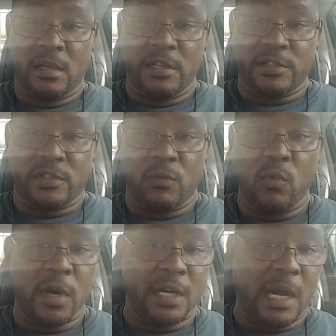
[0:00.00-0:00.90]
is the
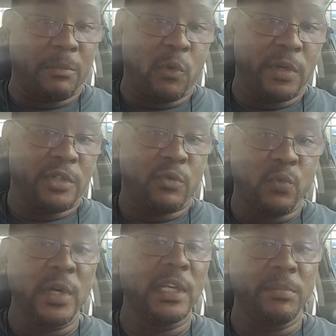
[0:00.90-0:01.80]
one I'm going to
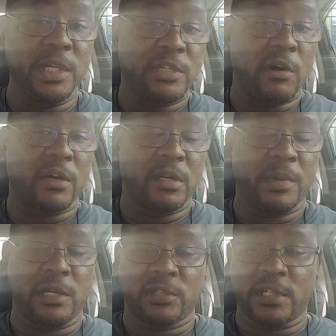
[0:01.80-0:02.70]
really be talking
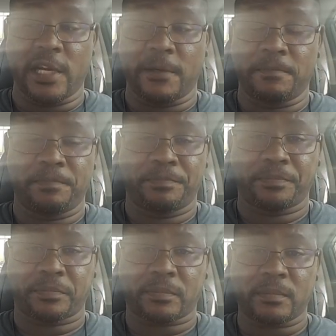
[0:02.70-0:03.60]
about today.
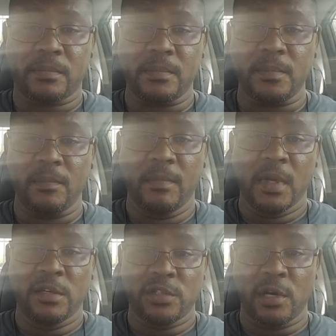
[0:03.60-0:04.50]

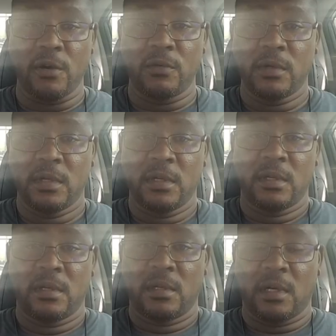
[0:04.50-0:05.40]
So
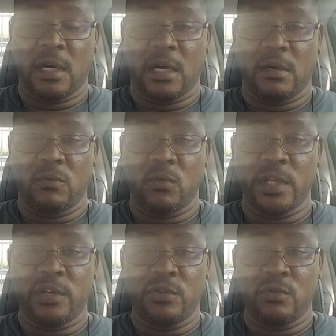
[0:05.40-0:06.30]

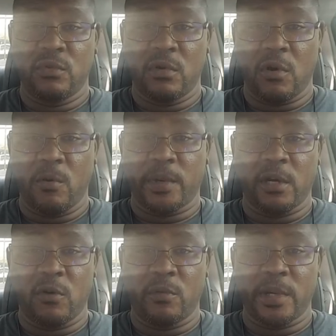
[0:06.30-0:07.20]
when you open
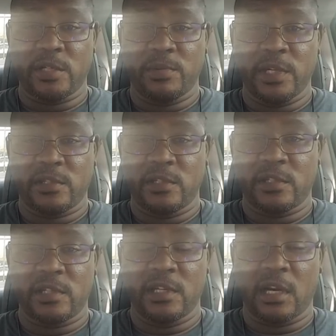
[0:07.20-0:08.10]
a home-based
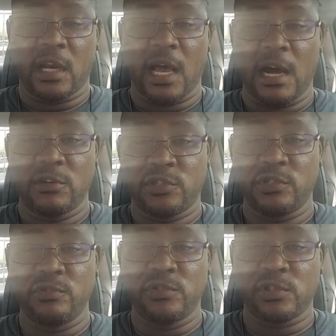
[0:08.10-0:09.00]
business, it allows
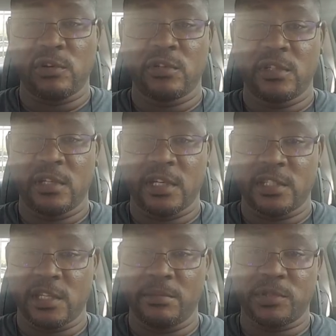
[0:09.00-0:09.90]
you certain
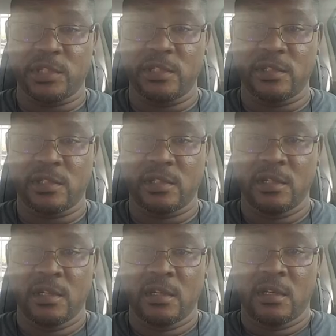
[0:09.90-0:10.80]
exemptions
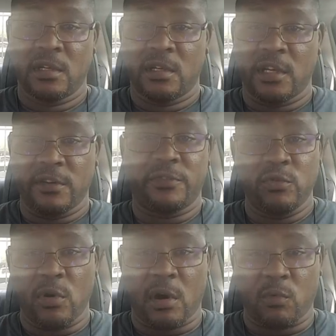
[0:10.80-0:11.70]
if
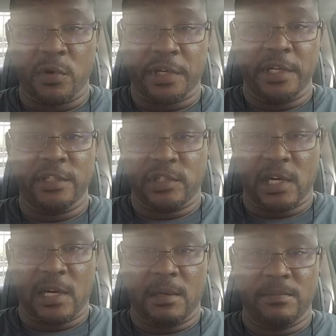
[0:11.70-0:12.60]
you are working a
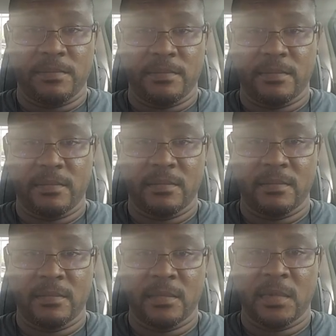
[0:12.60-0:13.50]
job.
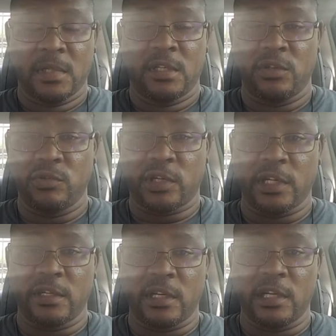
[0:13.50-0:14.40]
You
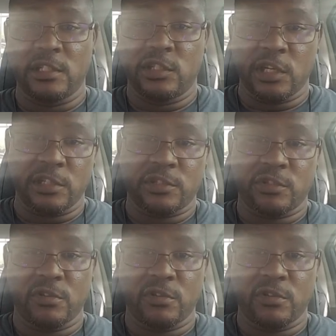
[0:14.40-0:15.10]
can adjust